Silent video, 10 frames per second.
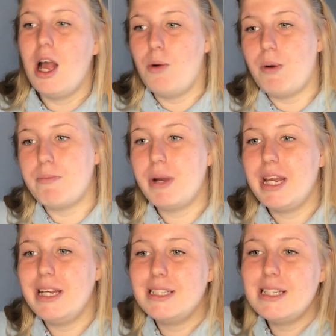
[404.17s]
When
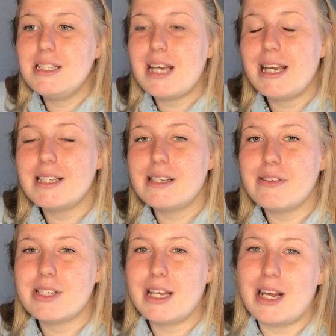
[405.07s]
we did take it
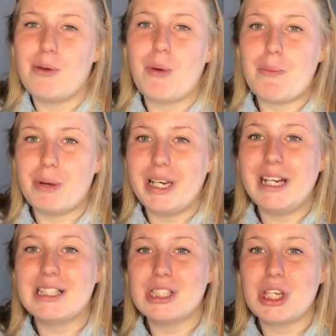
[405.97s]
seriously when we
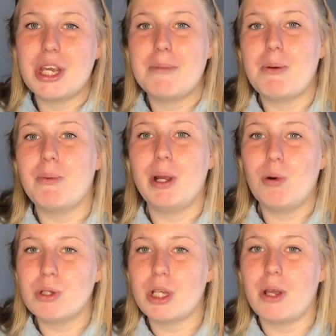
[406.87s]
needed to, but we
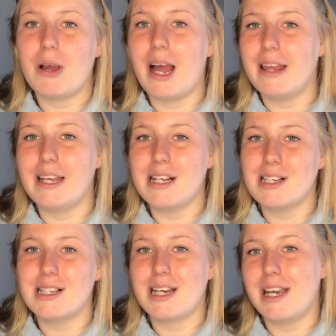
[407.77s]
also, at the end of
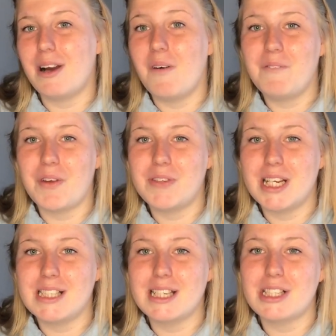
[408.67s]
the day, are
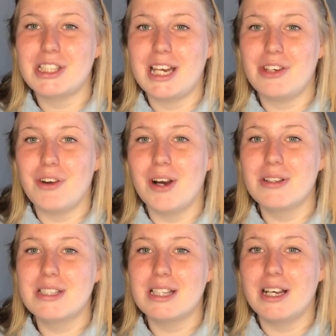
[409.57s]
15,
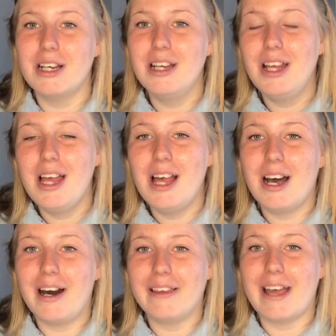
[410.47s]
16-year-olds that
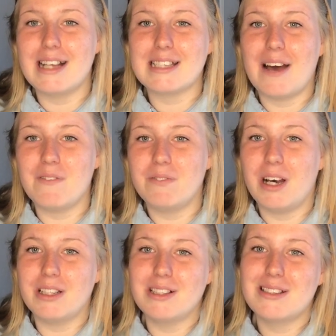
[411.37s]
are there to have
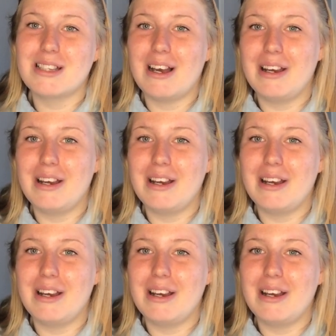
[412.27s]
fun. So